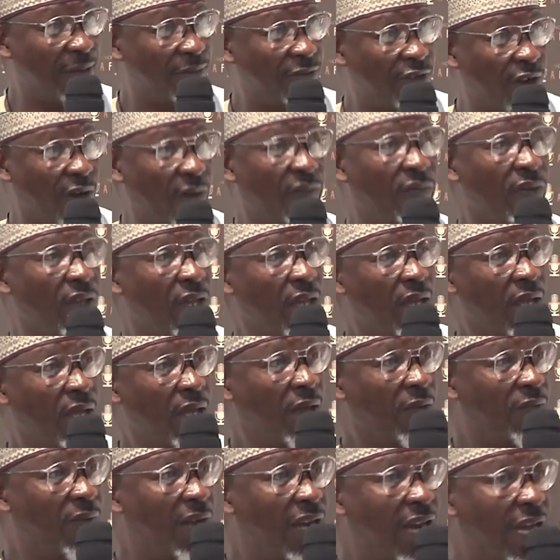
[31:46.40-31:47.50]
terms of
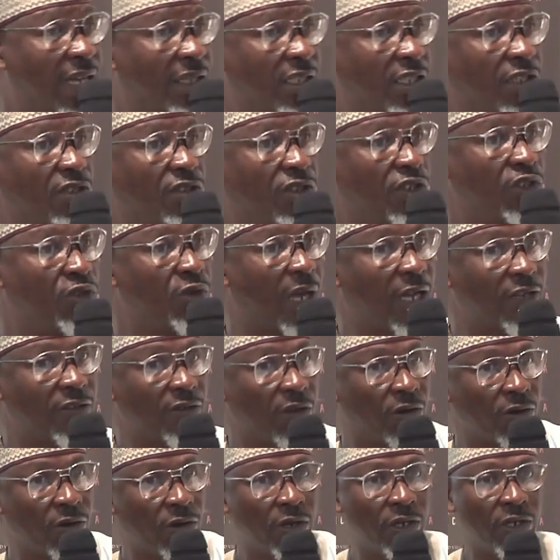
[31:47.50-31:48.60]
whether it is
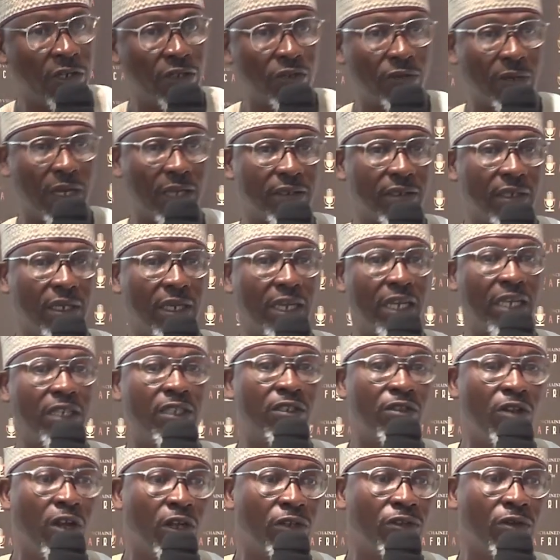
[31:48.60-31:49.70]
rituals or not rituals,
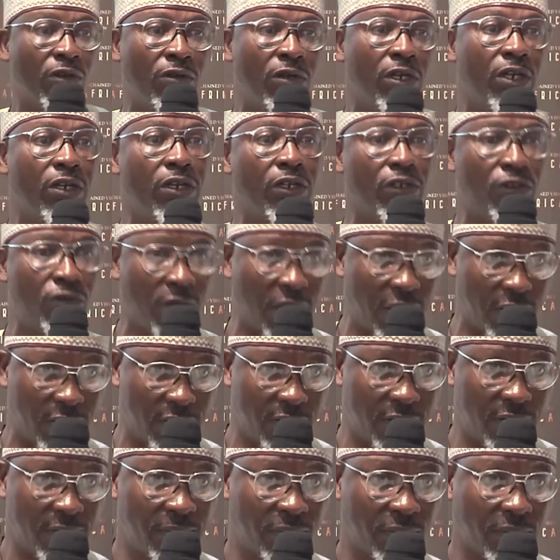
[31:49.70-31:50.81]
it's not only
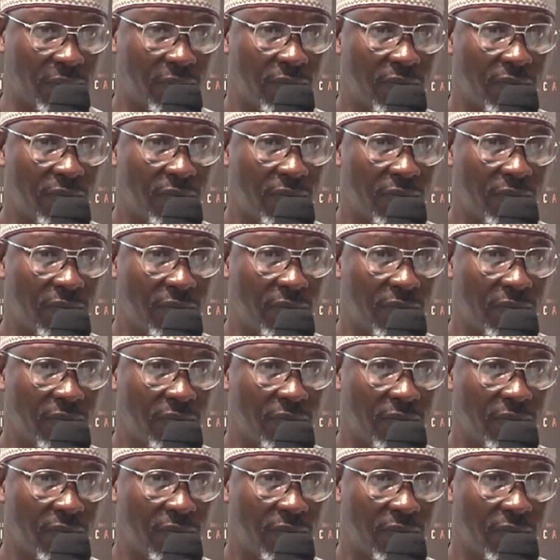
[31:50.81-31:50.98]
rituals.